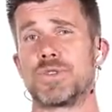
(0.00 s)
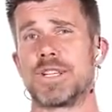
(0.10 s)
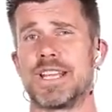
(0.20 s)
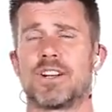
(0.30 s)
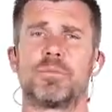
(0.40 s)

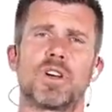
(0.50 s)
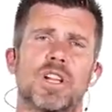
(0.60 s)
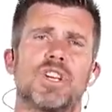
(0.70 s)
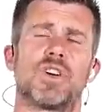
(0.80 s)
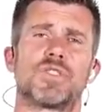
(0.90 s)
do need. I'm
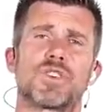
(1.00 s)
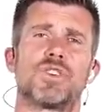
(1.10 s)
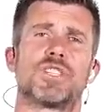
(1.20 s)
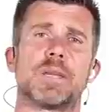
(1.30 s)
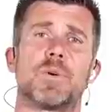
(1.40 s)
not going to go
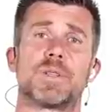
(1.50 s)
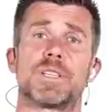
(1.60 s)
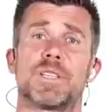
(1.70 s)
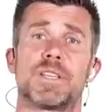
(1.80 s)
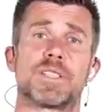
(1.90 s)
too deep
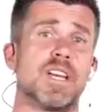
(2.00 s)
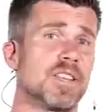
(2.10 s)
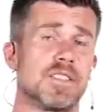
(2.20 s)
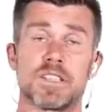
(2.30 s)
onto this.